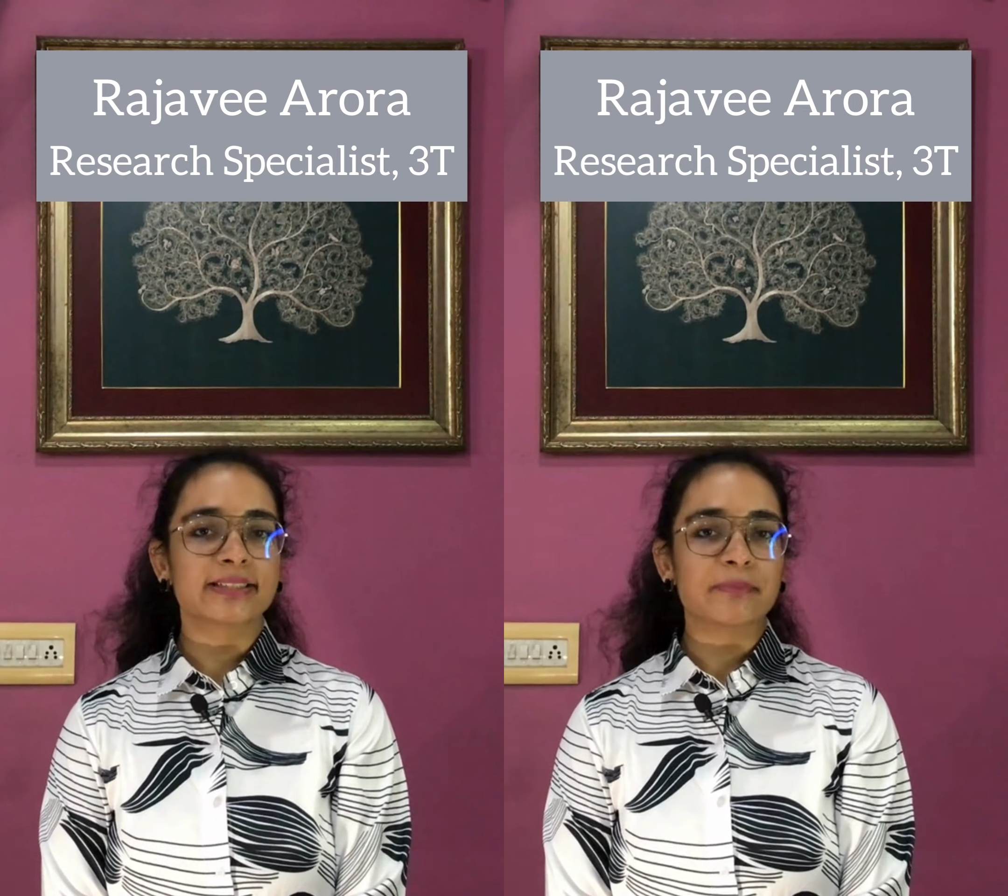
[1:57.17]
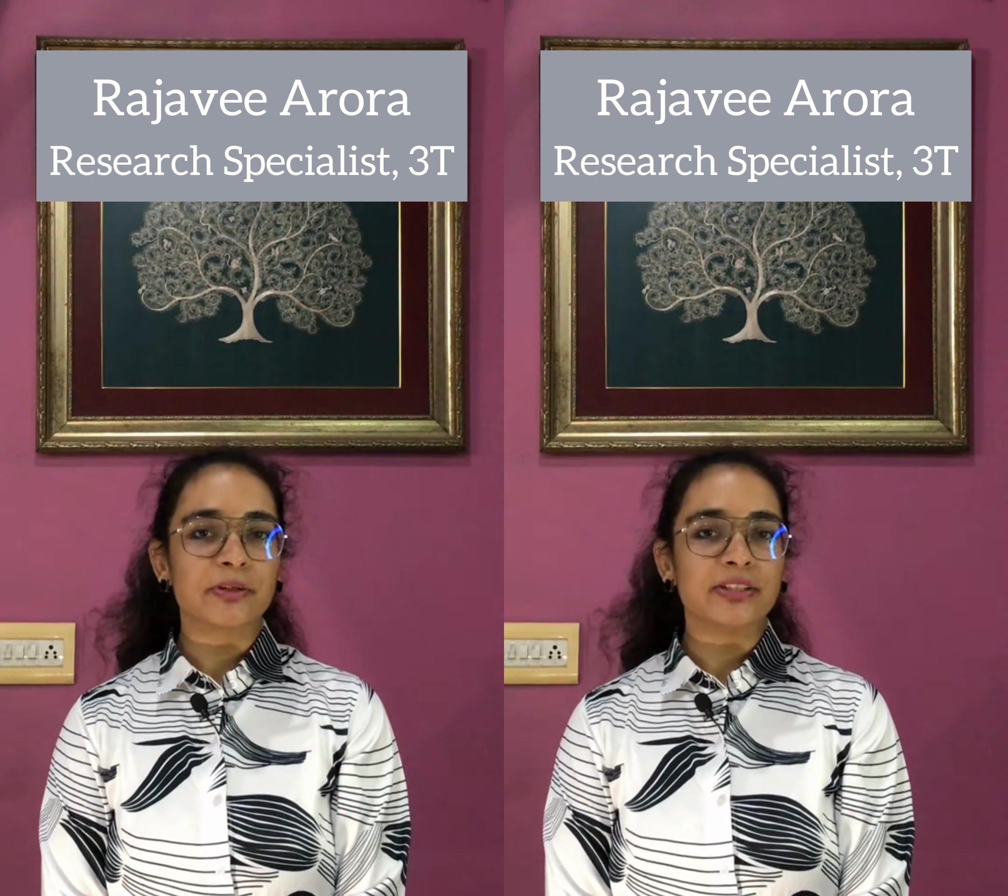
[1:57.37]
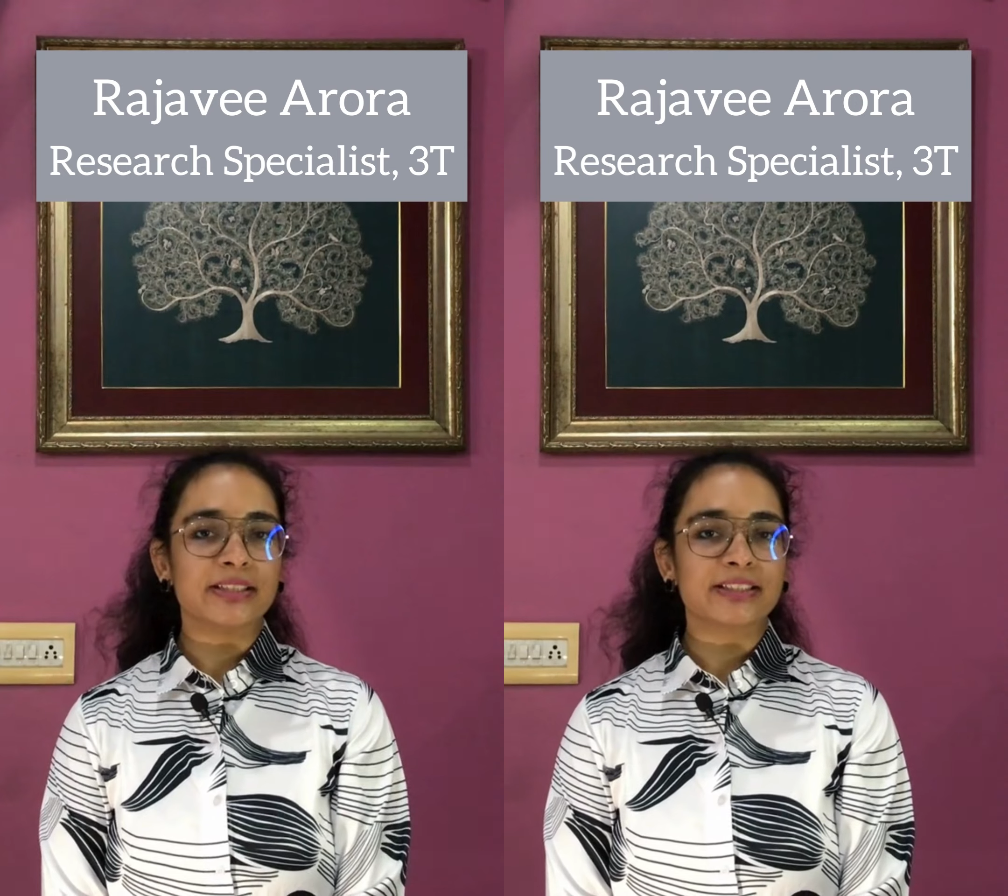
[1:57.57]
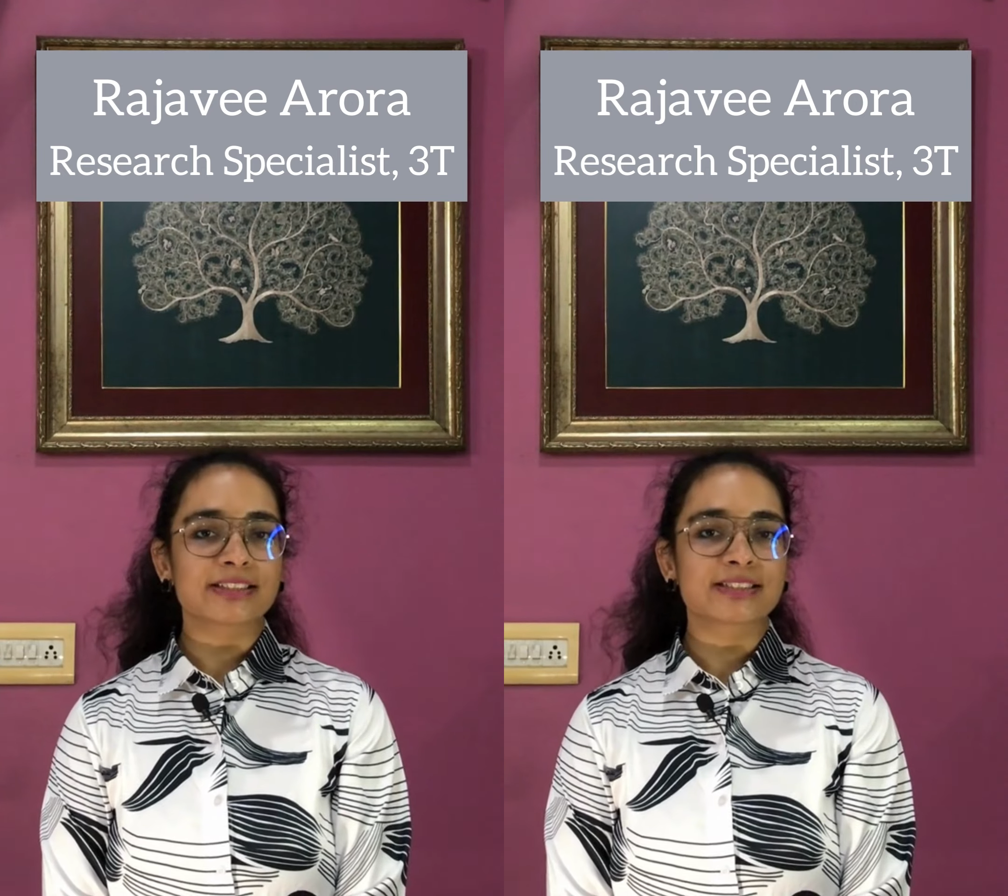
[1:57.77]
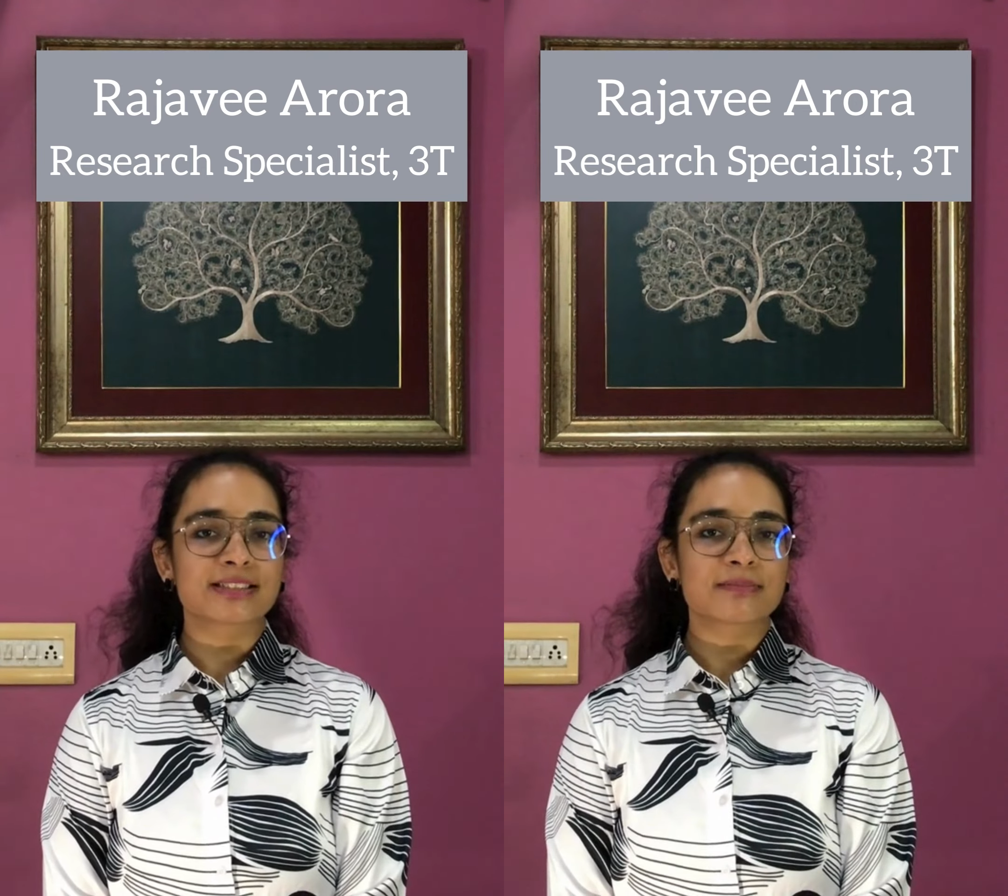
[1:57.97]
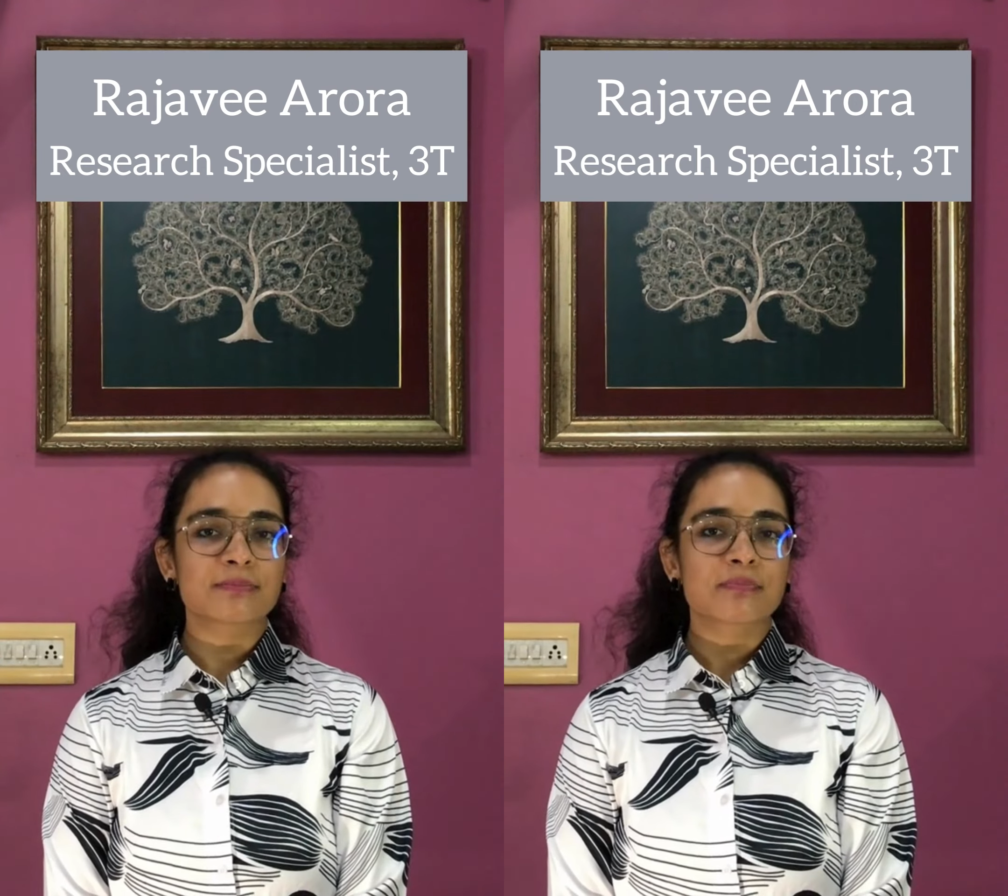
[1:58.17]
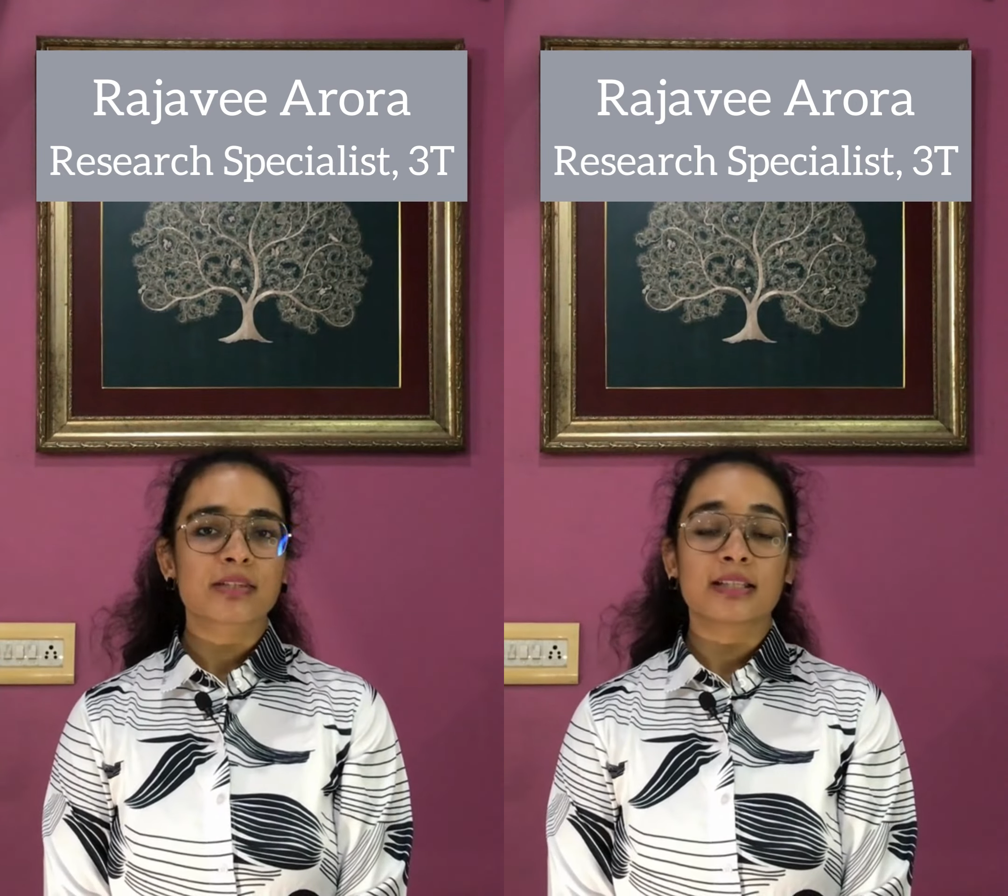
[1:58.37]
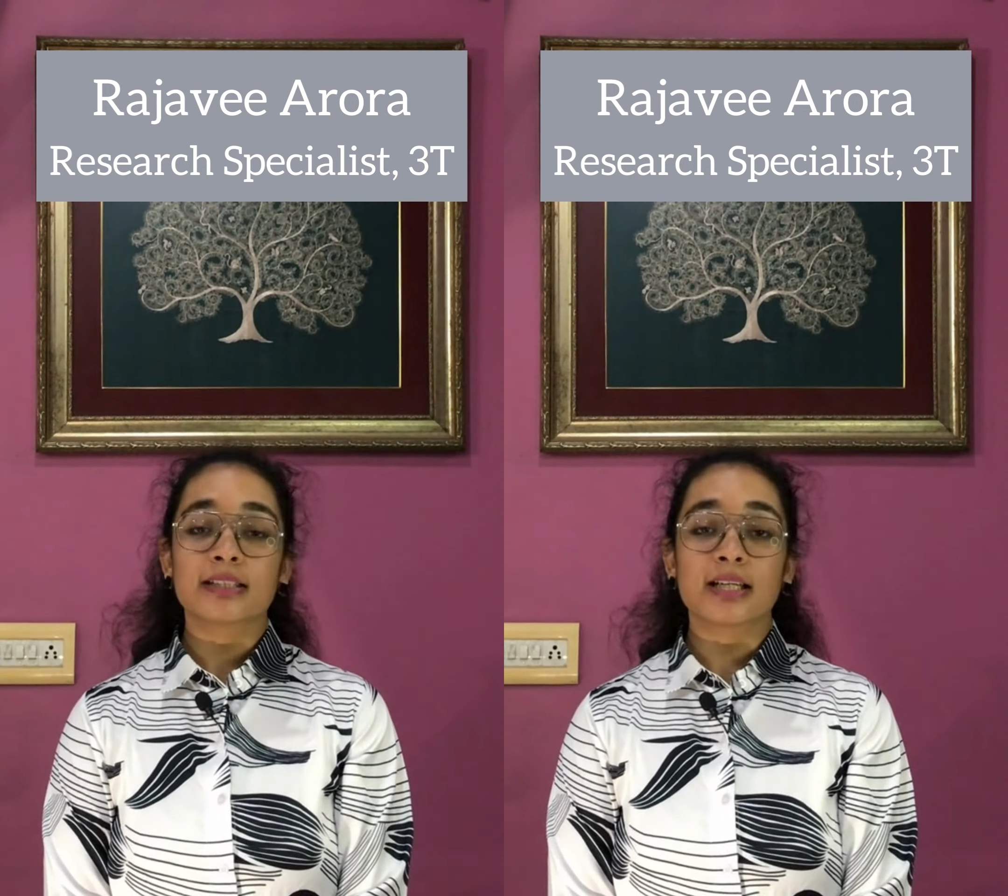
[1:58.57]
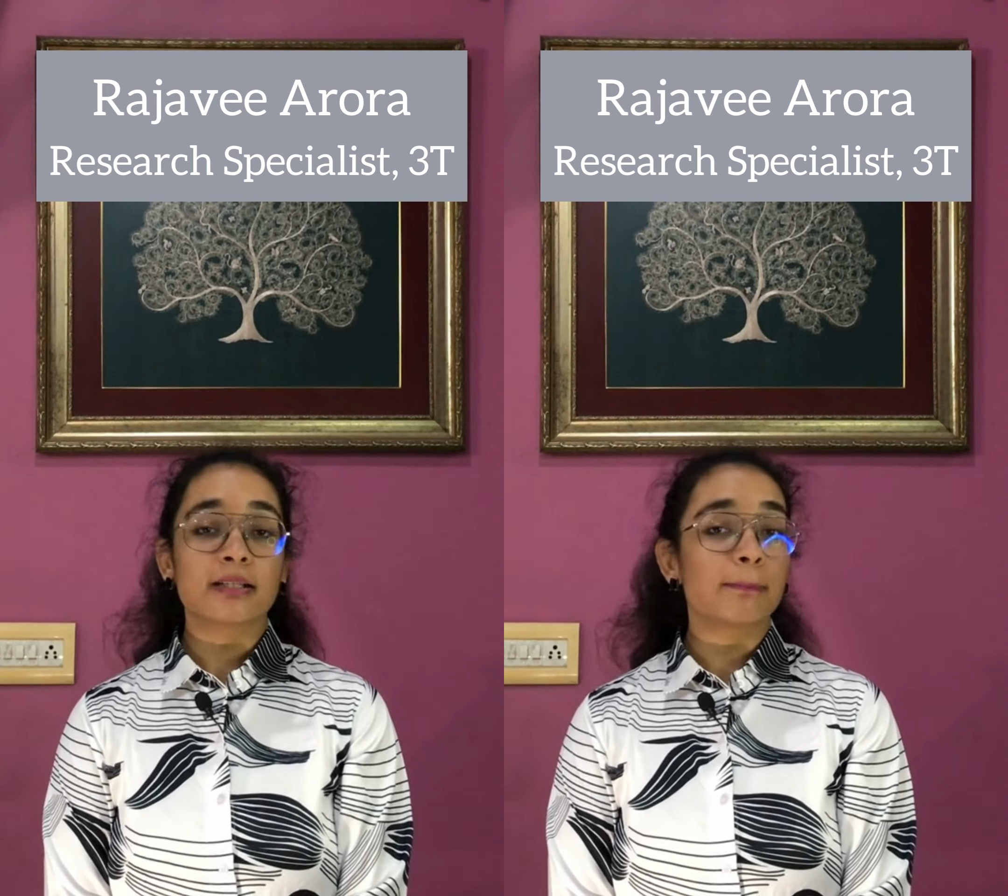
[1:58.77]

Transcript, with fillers: mnemonics. They are a